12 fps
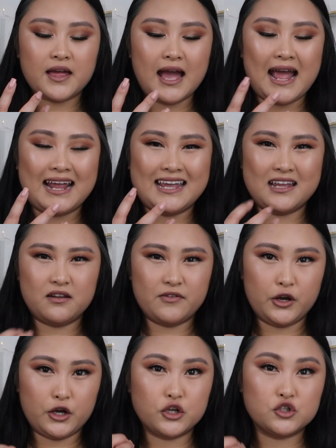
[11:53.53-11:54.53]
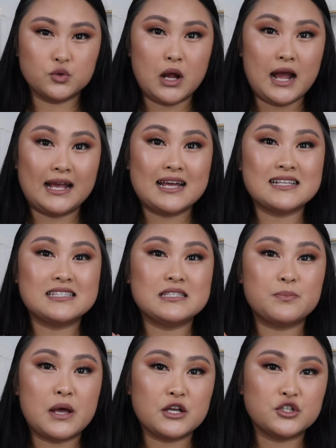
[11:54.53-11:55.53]
I get very dry,
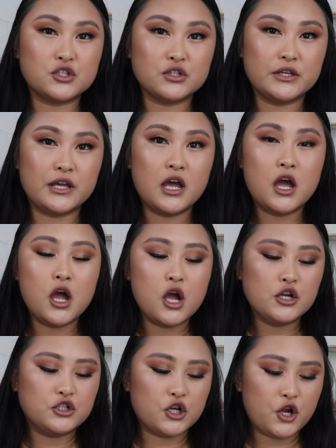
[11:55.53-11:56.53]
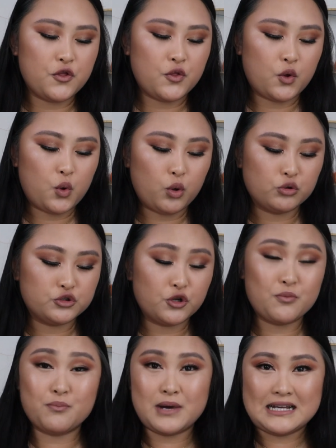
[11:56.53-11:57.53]
especially during the
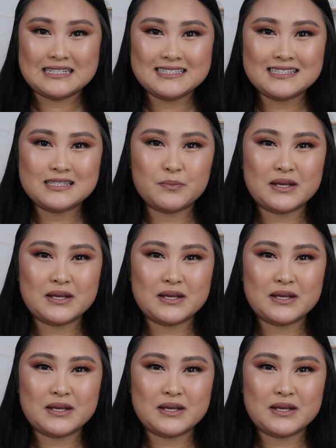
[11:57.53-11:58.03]
colder months.